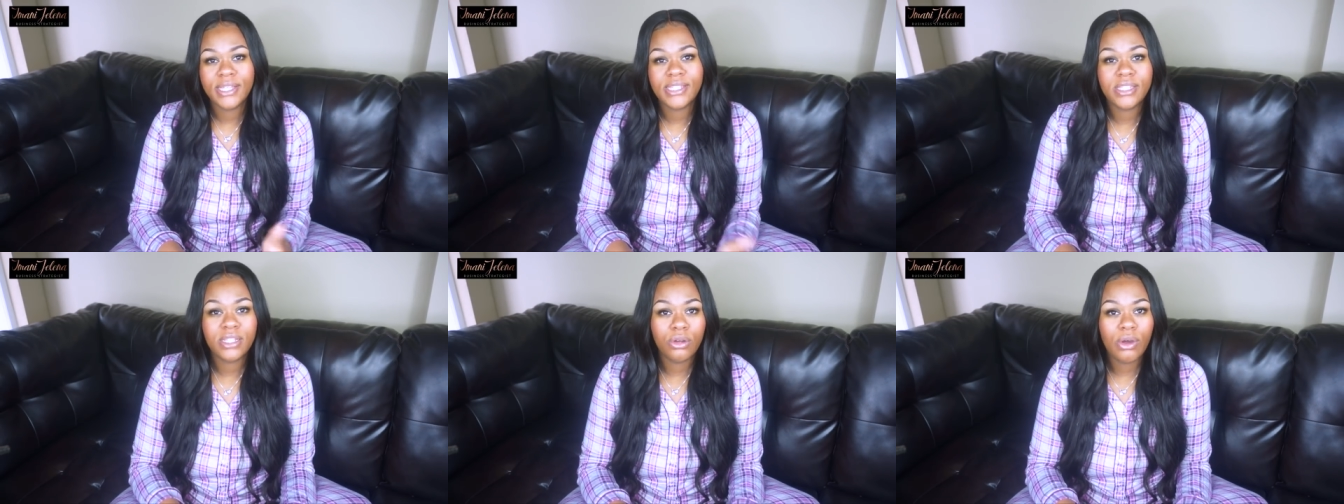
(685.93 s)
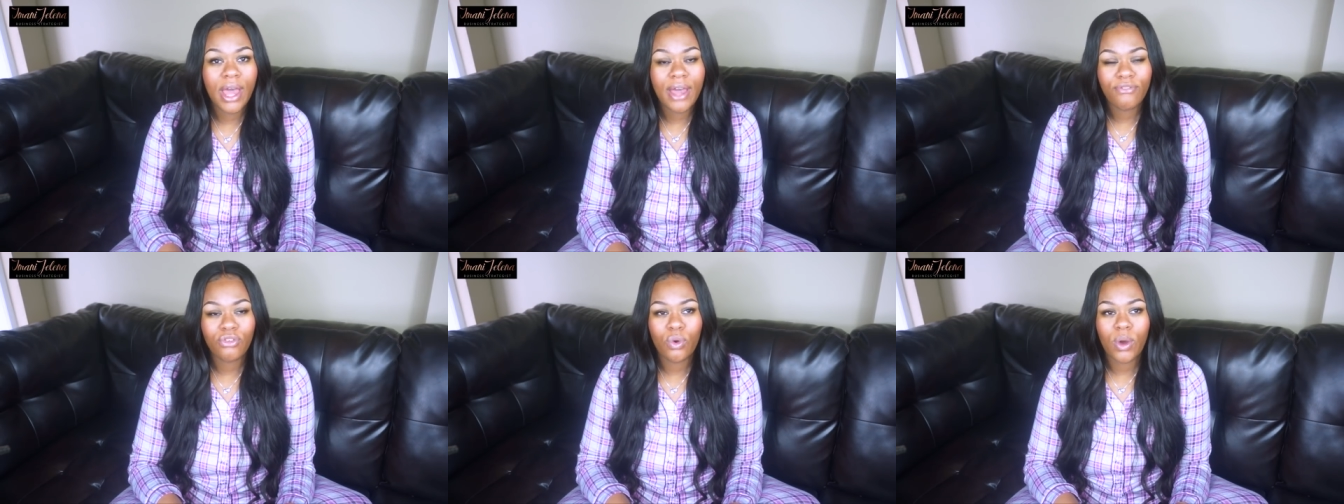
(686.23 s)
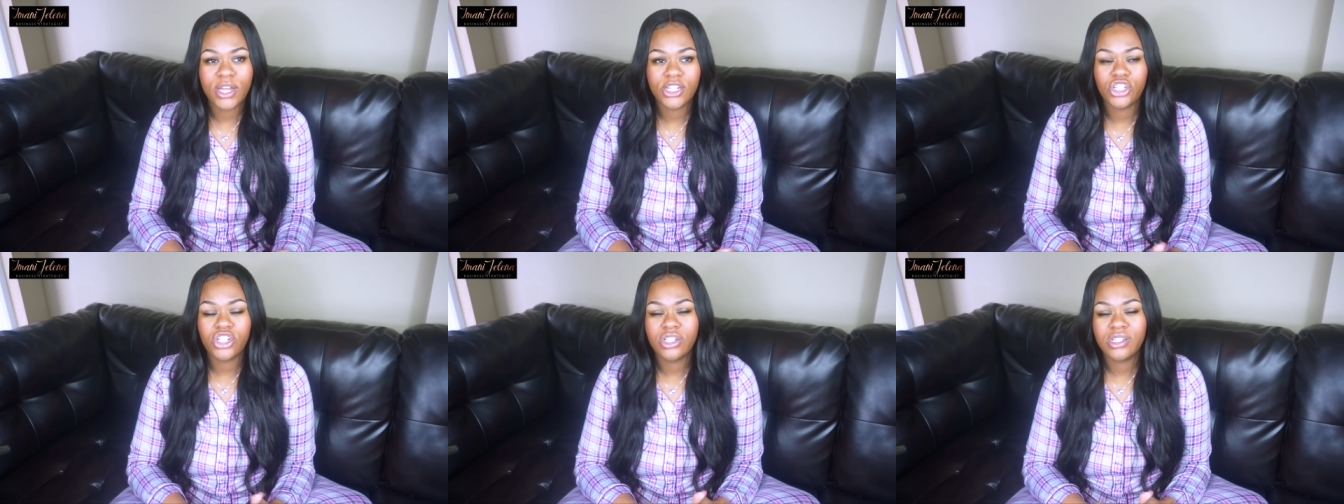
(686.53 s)
still have
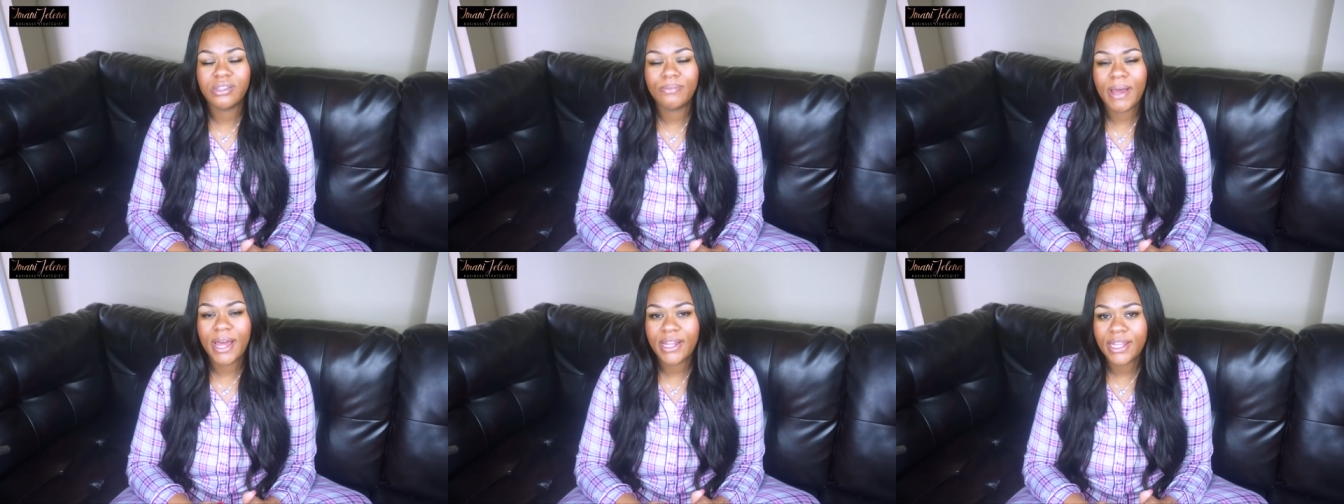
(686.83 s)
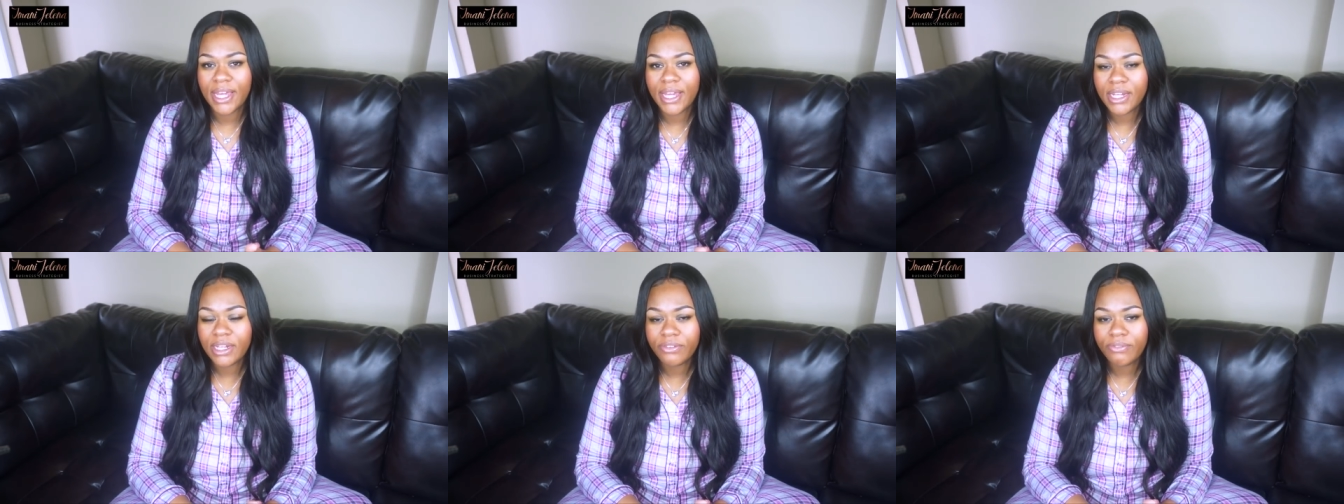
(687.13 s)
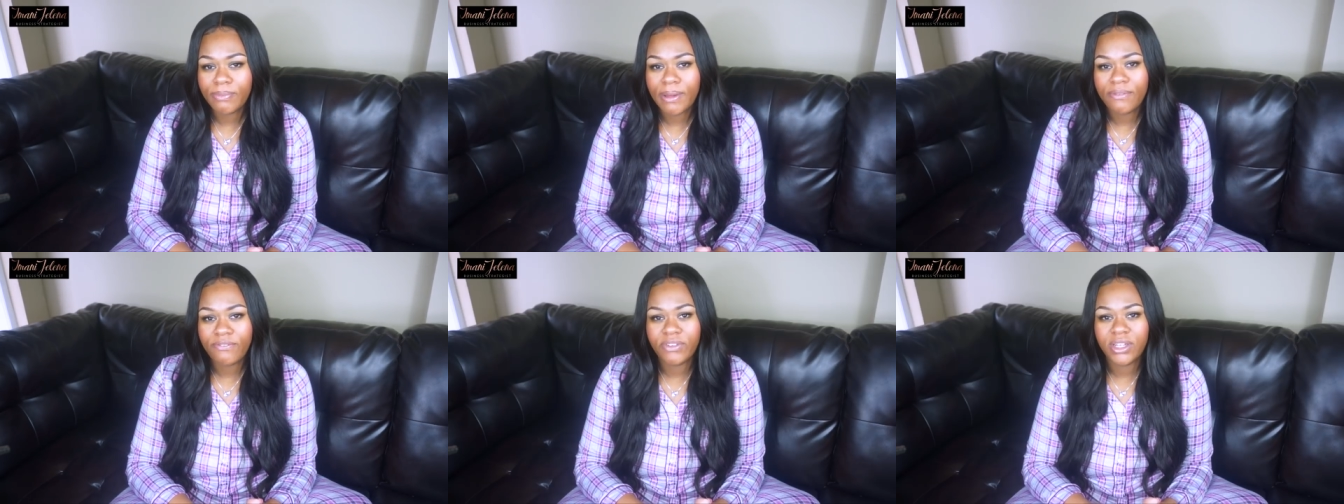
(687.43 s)
questions by the end
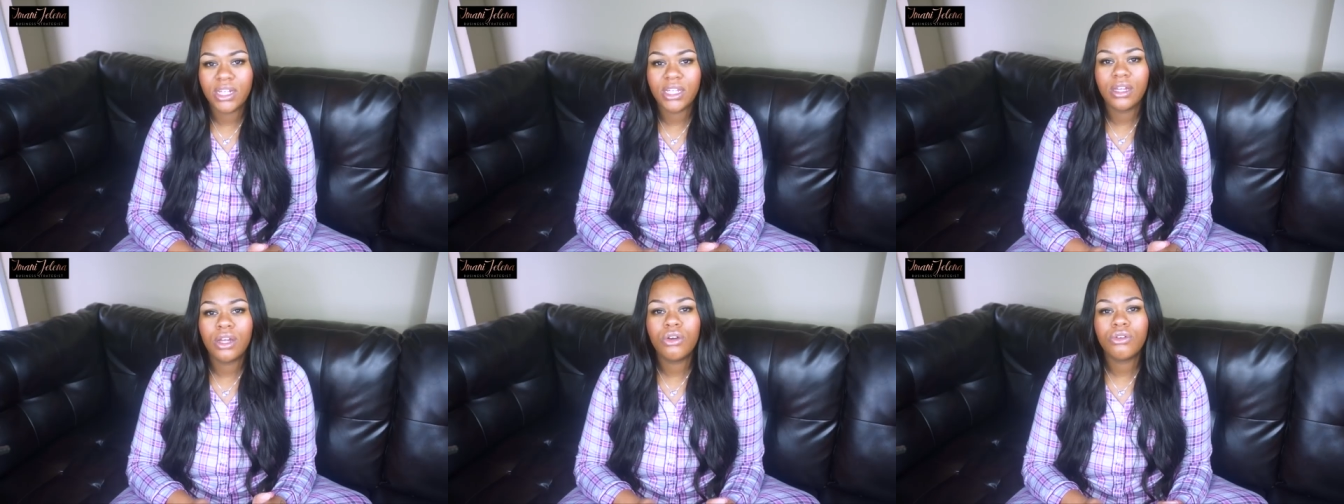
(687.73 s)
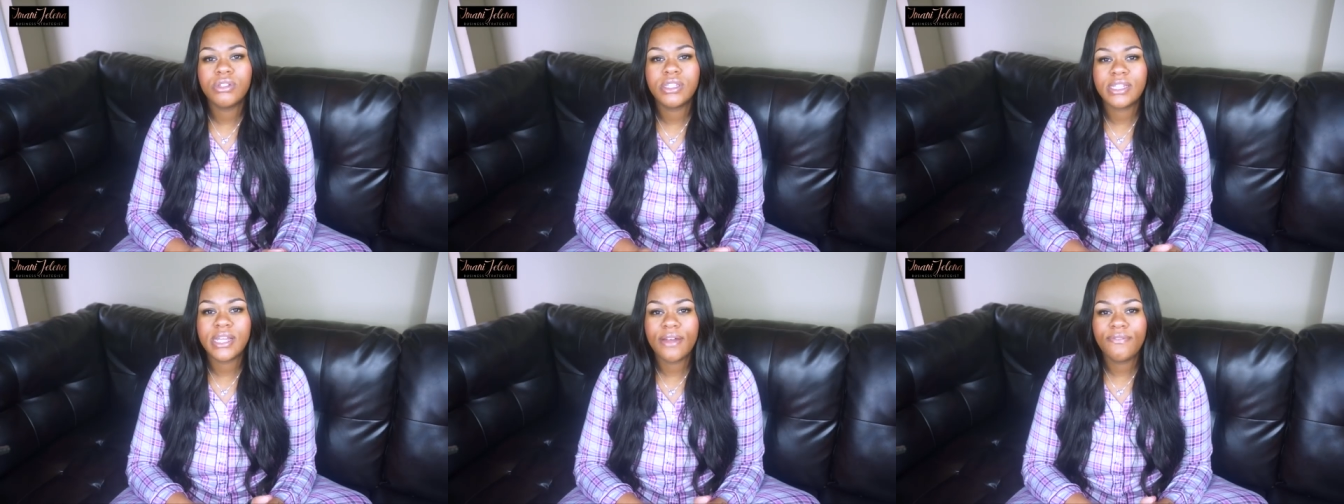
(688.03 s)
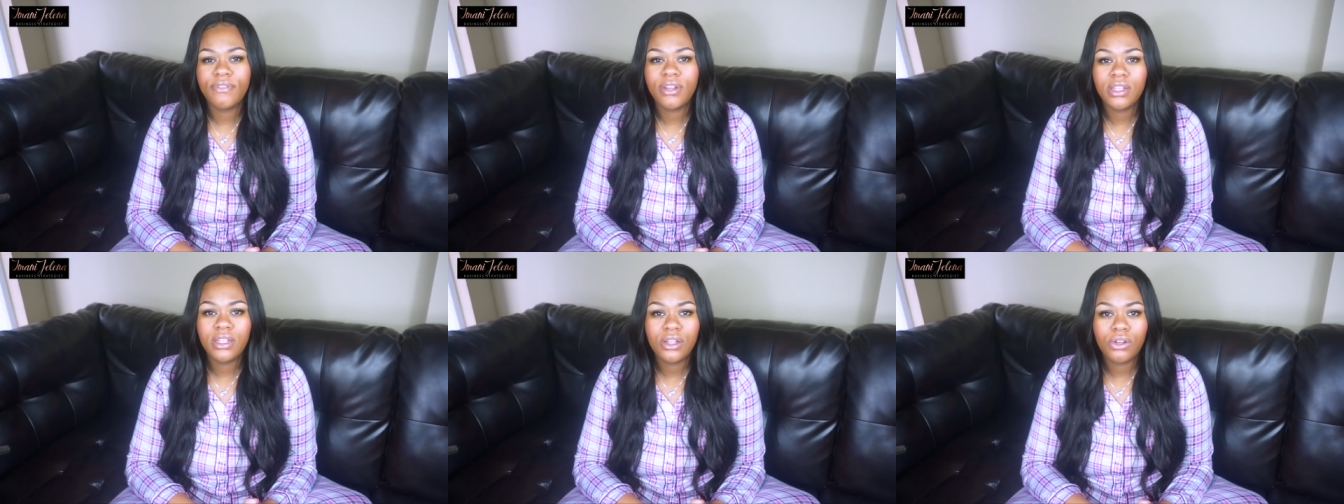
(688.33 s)
of my videos,
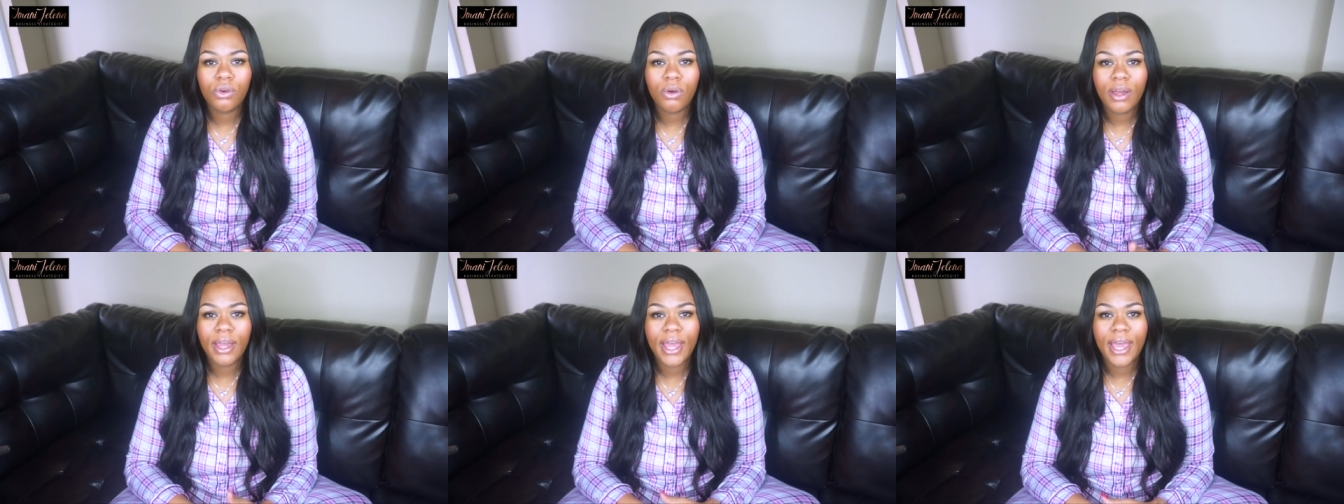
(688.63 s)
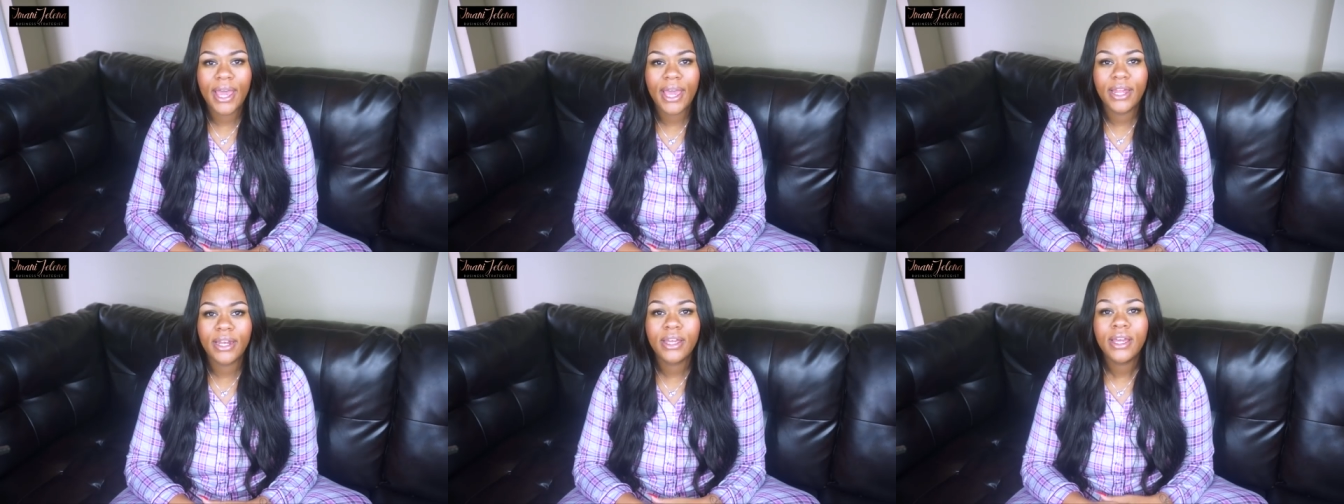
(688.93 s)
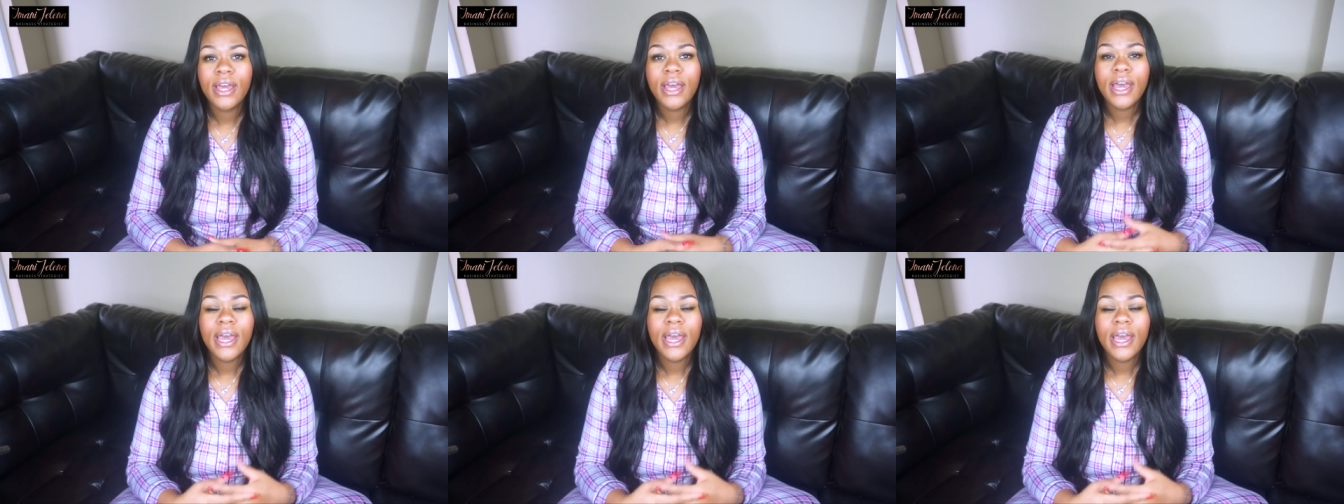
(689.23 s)
definitely go ahead